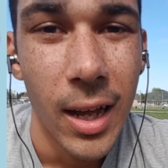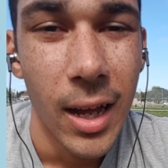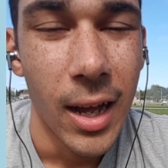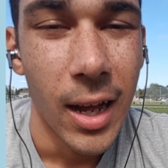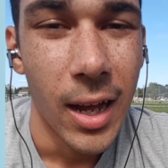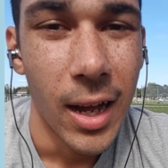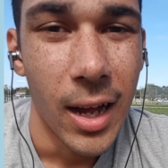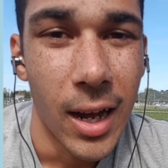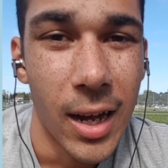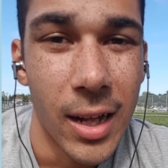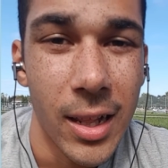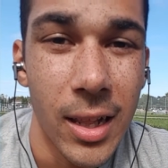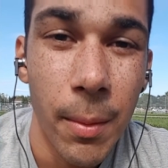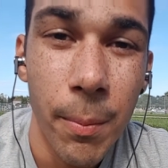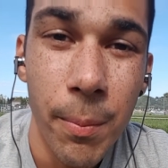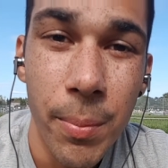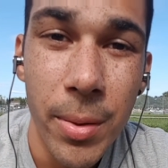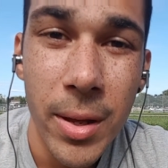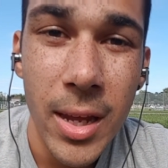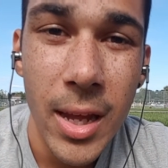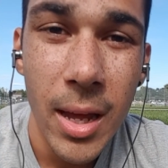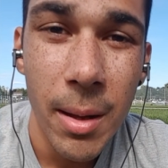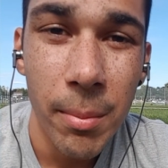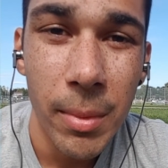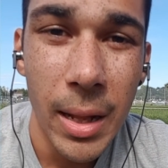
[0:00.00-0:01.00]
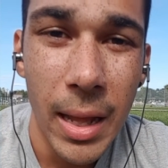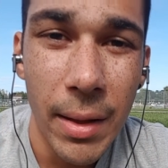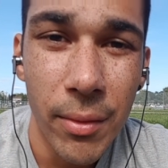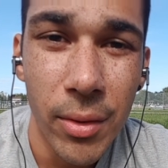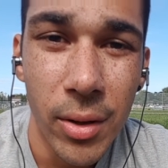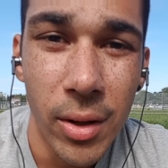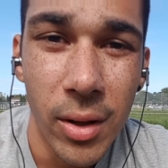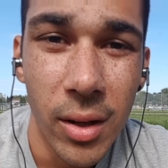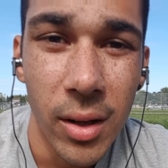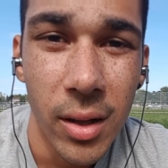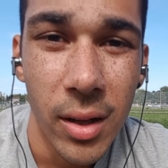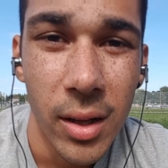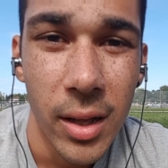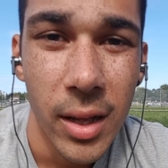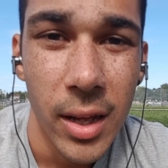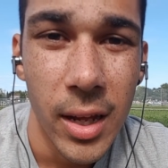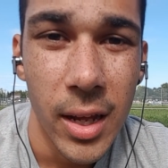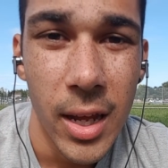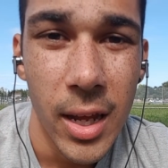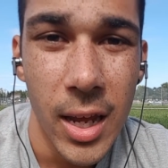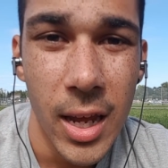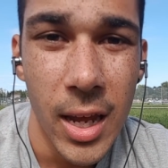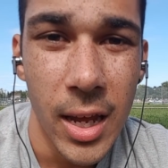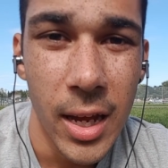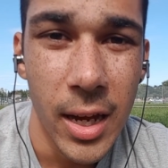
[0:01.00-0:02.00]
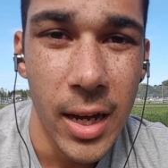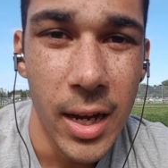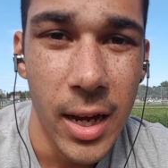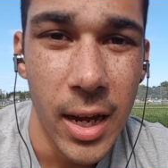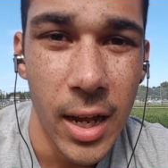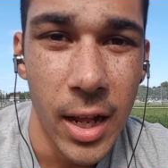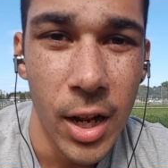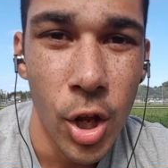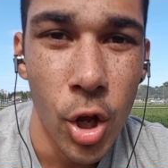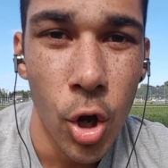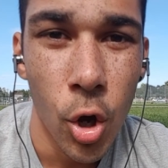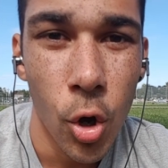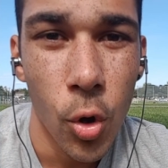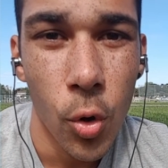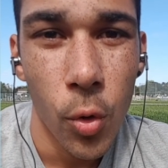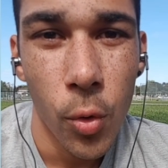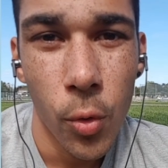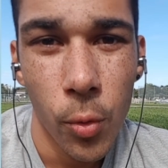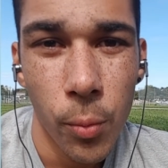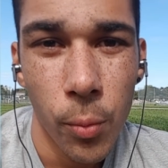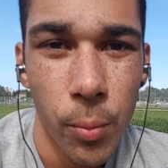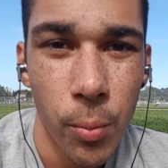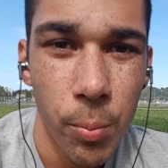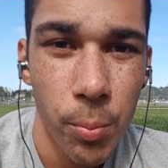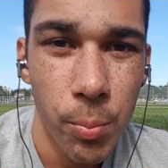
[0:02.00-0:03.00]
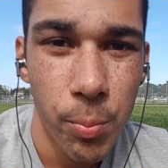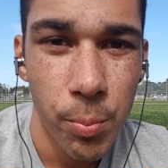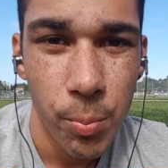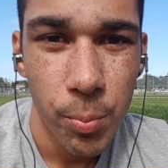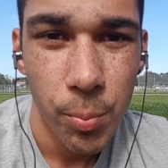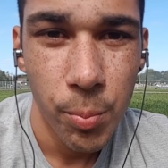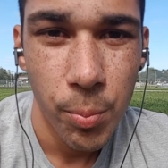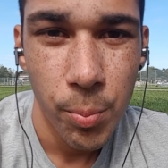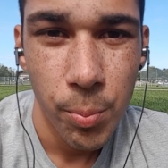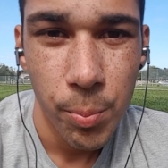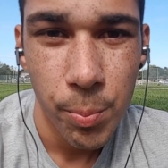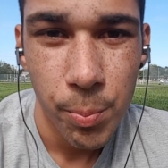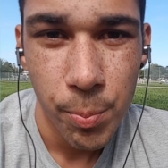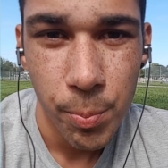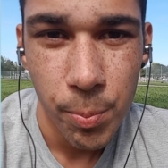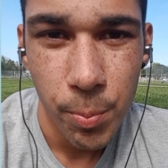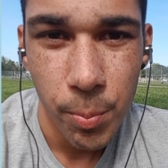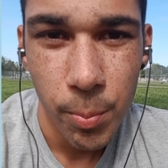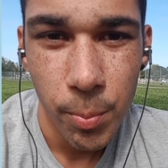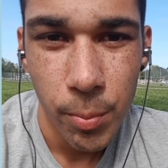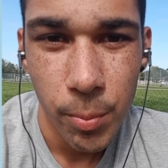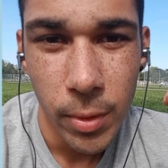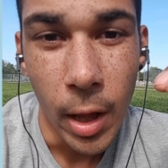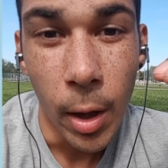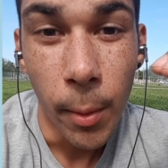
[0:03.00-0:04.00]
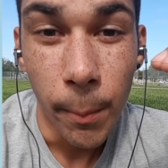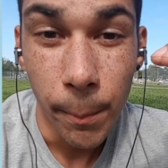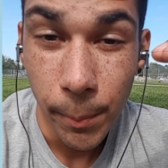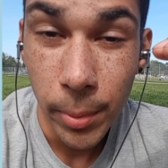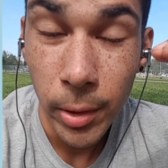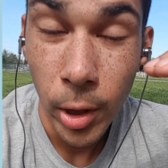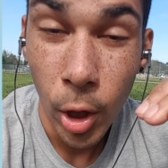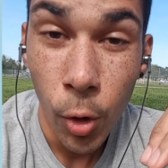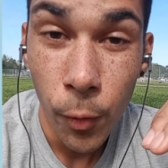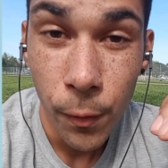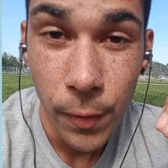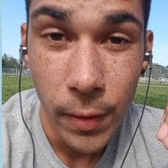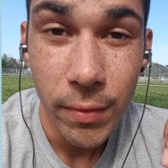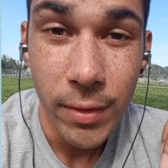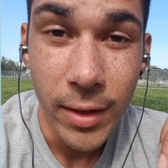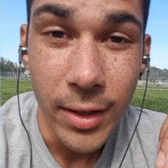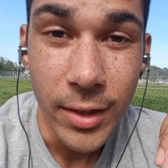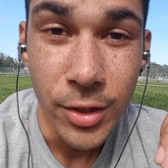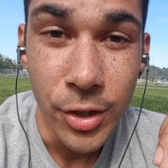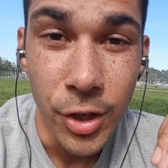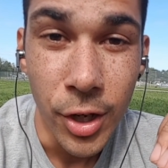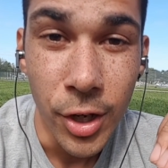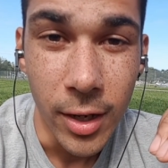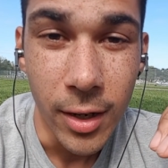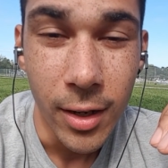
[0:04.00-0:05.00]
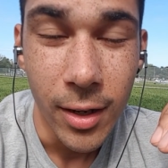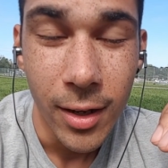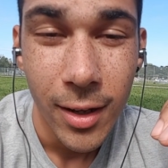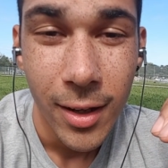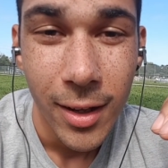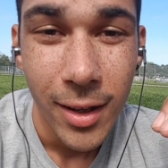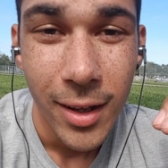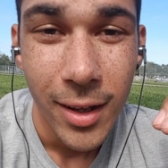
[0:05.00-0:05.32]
On the PM level, it can go, now below 50 is good.